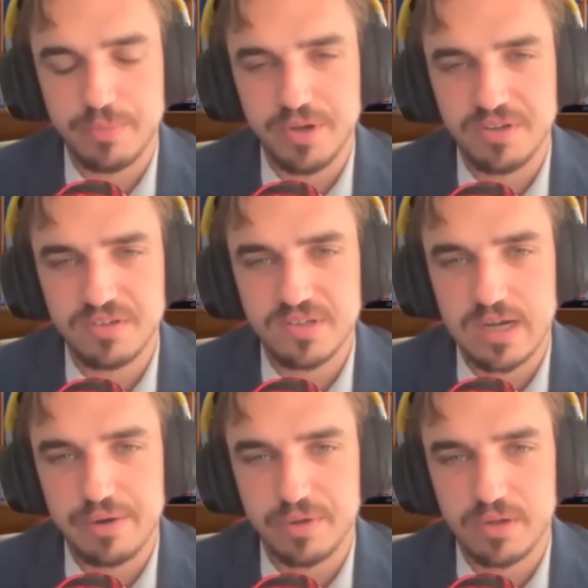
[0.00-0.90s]
murders in South
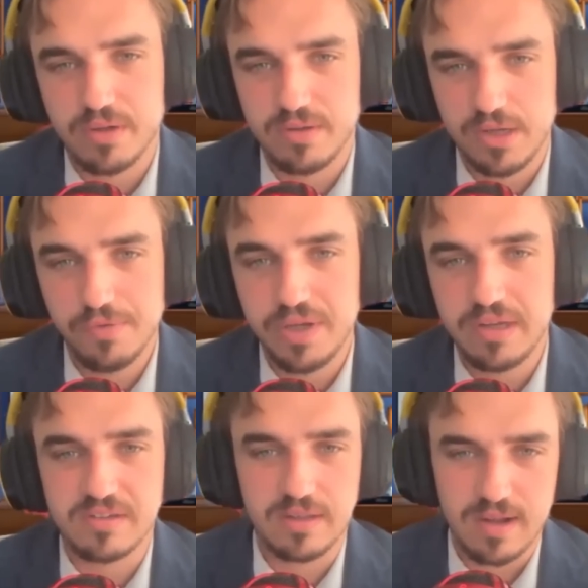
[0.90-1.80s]
Africa, do you think
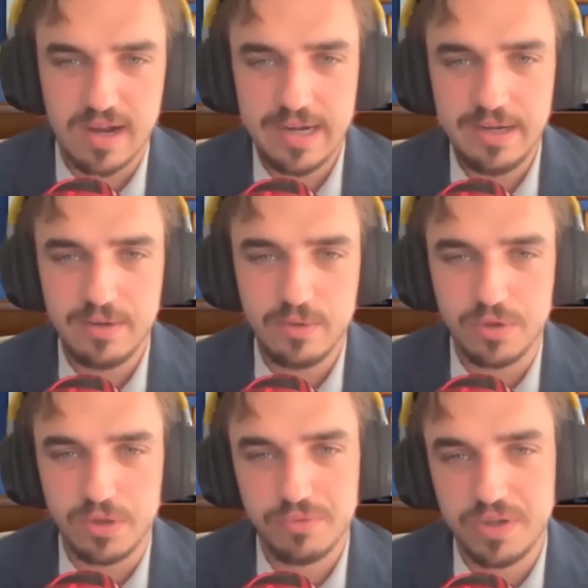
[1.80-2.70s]
he's lying or
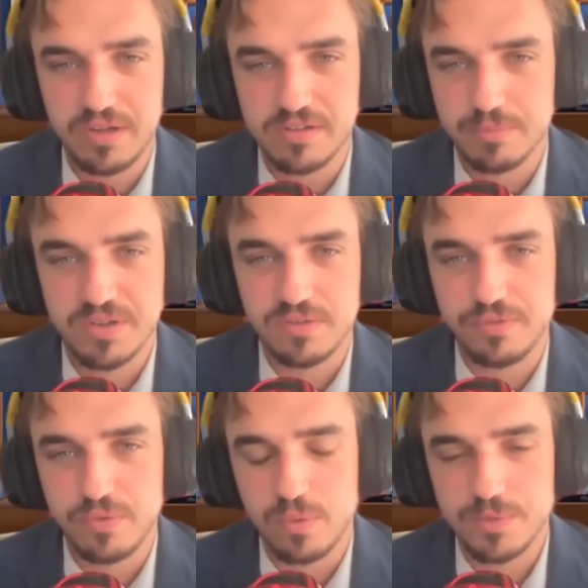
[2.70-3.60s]
do you think he's
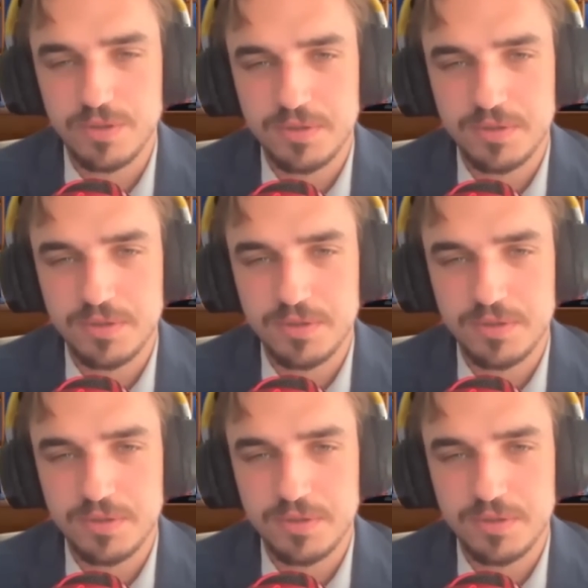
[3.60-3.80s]
misinformed?